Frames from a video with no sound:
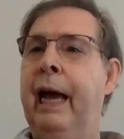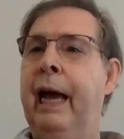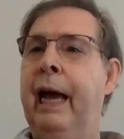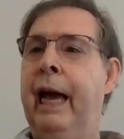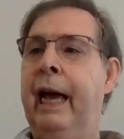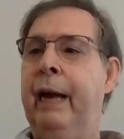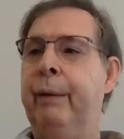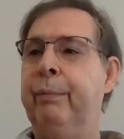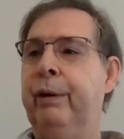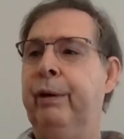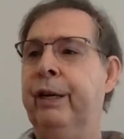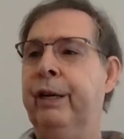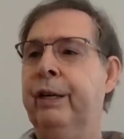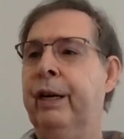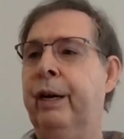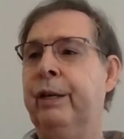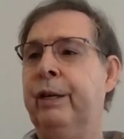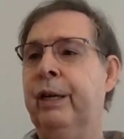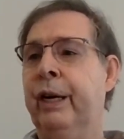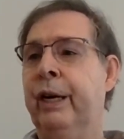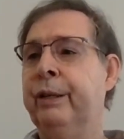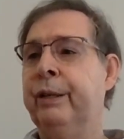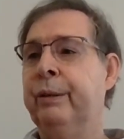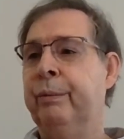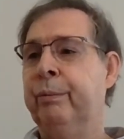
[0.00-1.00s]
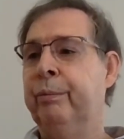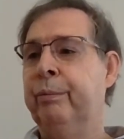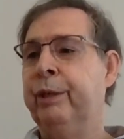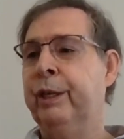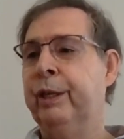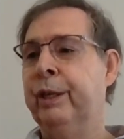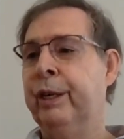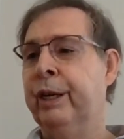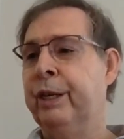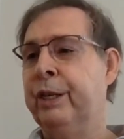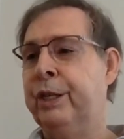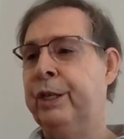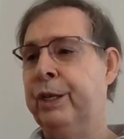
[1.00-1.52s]
And we
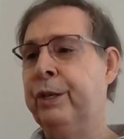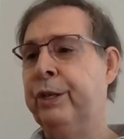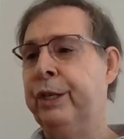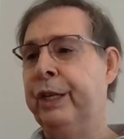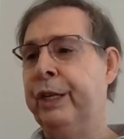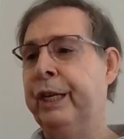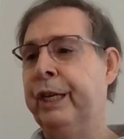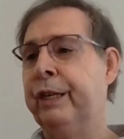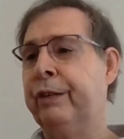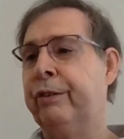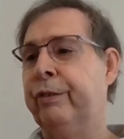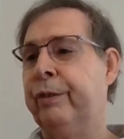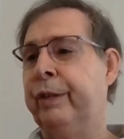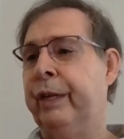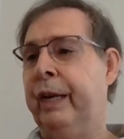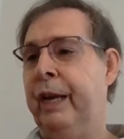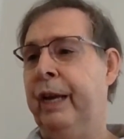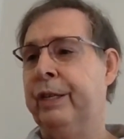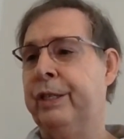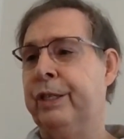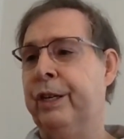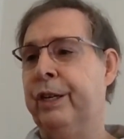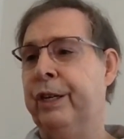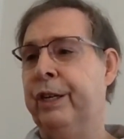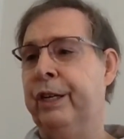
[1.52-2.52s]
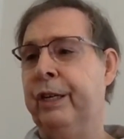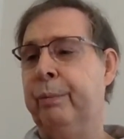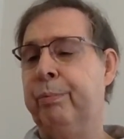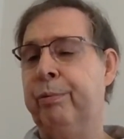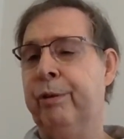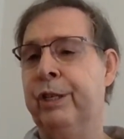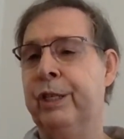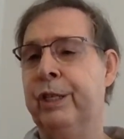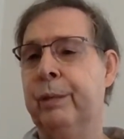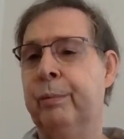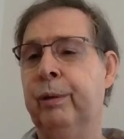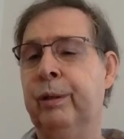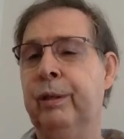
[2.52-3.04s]
learn two things from the uncertainty
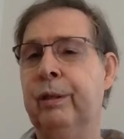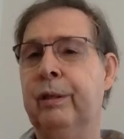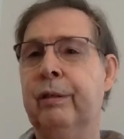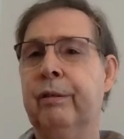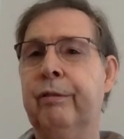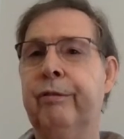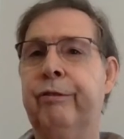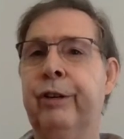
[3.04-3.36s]
principle.